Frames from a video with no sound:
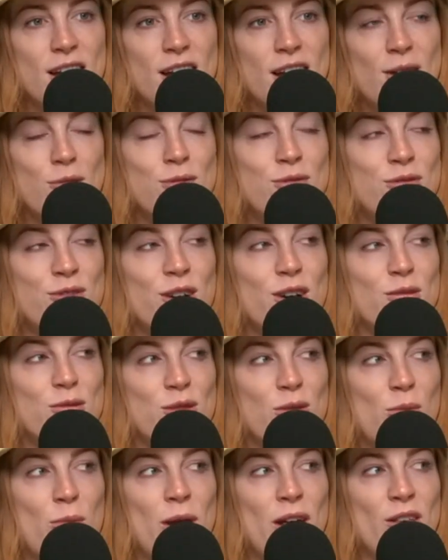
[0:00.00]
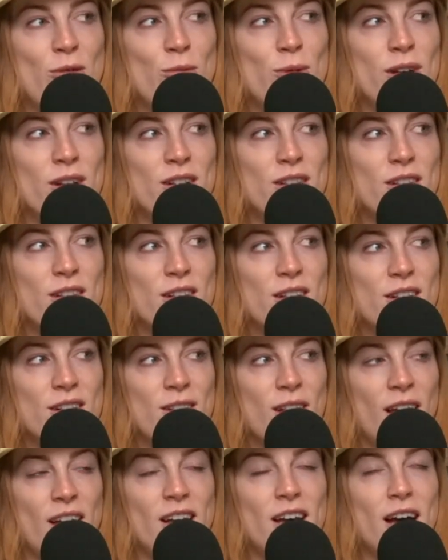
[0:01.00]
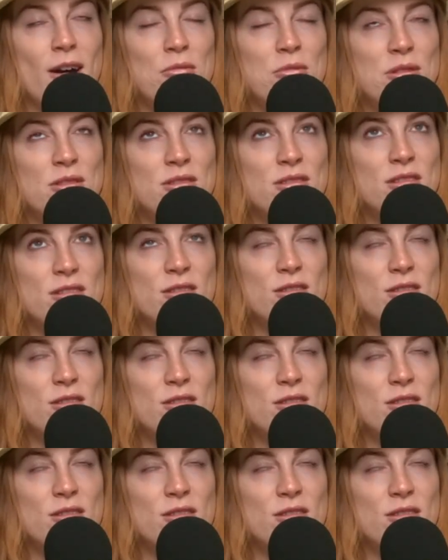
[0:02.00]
I would fuck with a basement. Like I would.